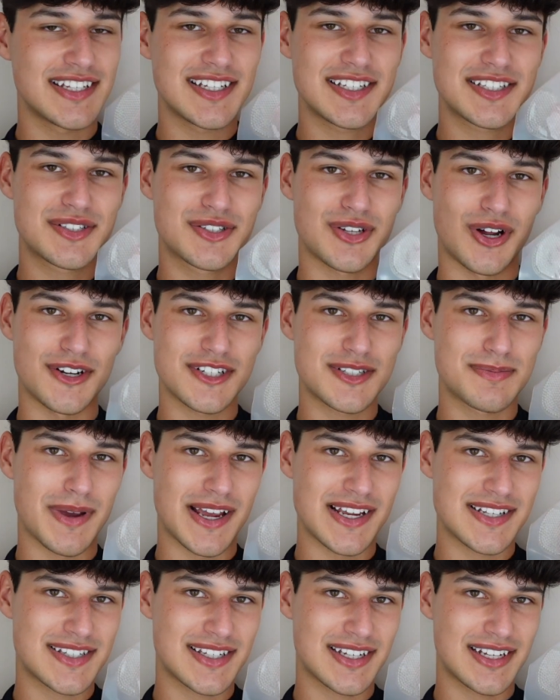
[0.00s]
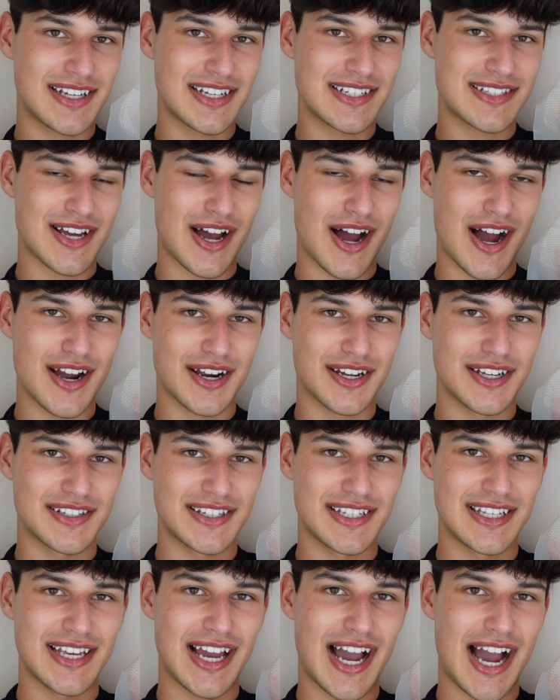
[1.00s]
these dots basically target
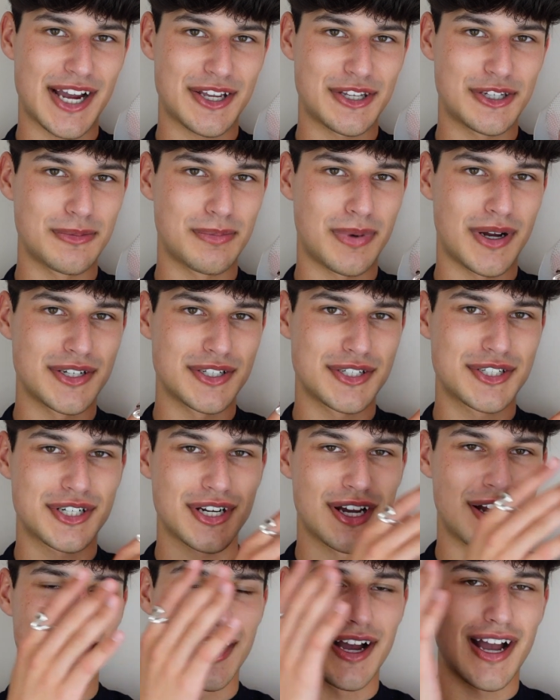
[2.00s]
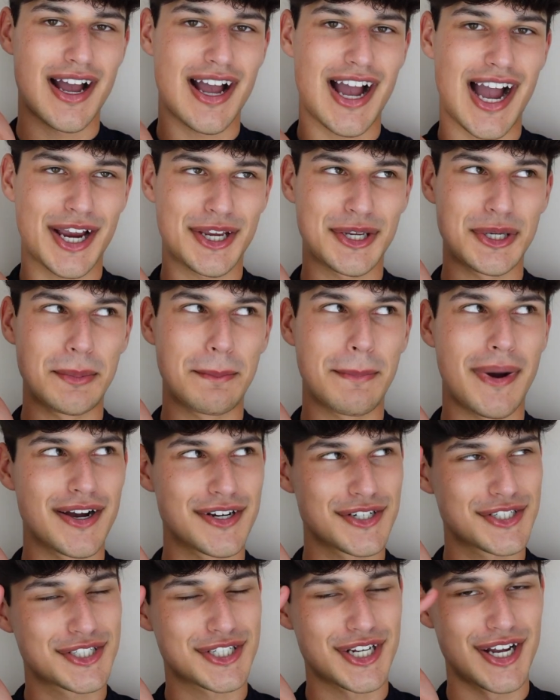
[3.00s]
the acupuncture
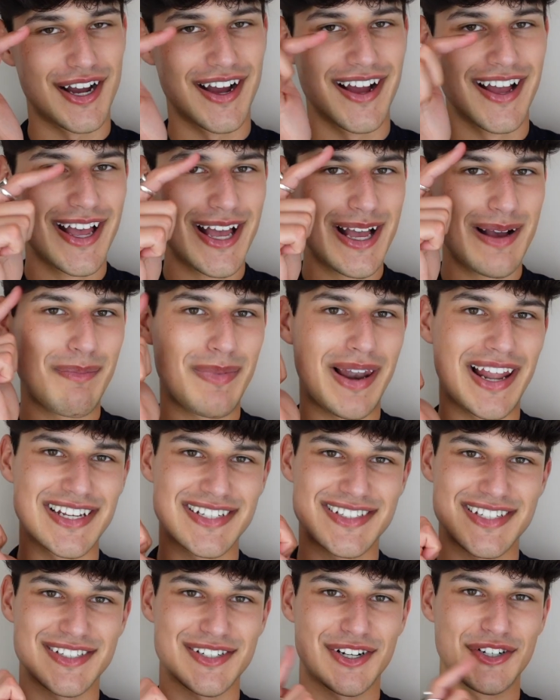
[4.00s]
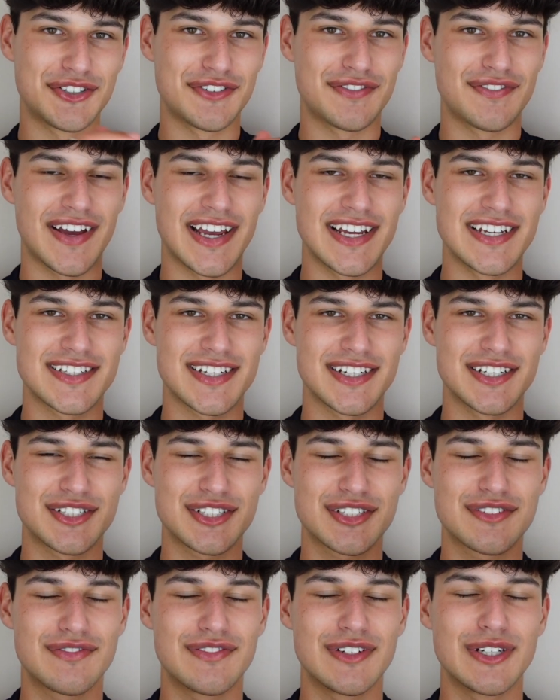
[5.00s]
places on your face, and it
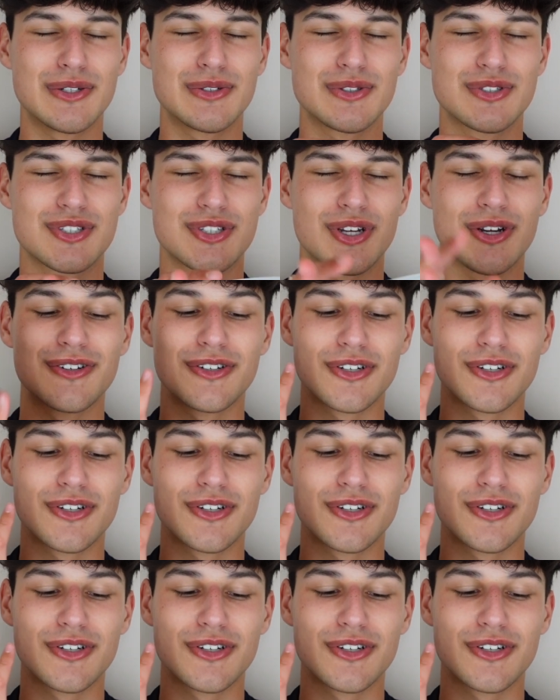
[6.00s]
just feels so